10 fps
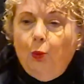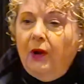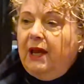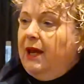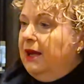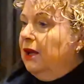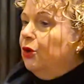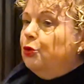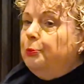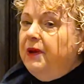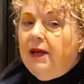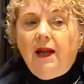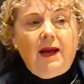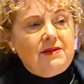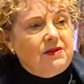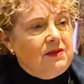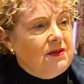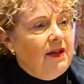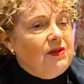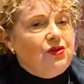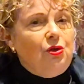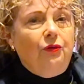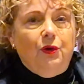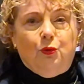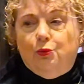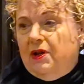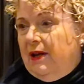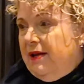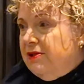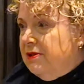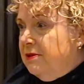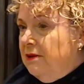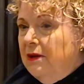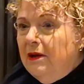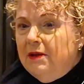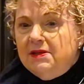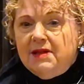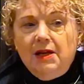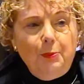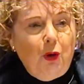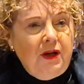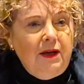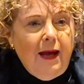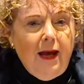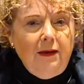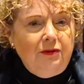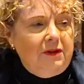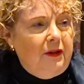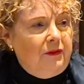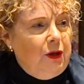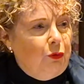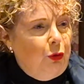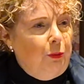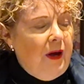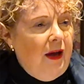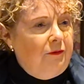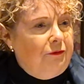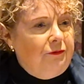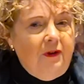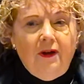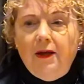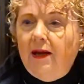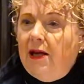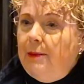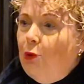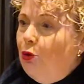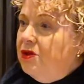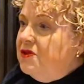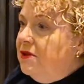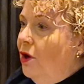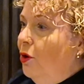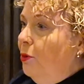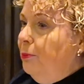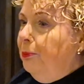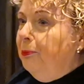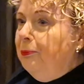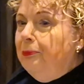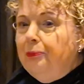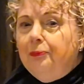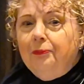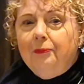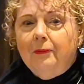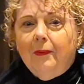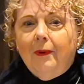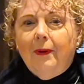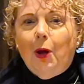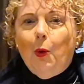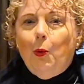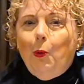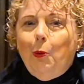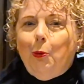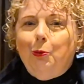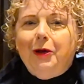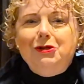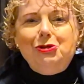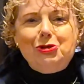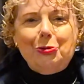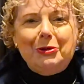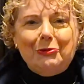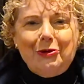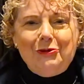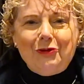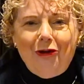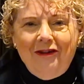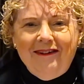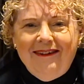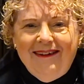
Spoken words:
We here could be classed as historical collectors. Does anybody in our lovely group have any Morris at home? Oh, can you tell me what you've got?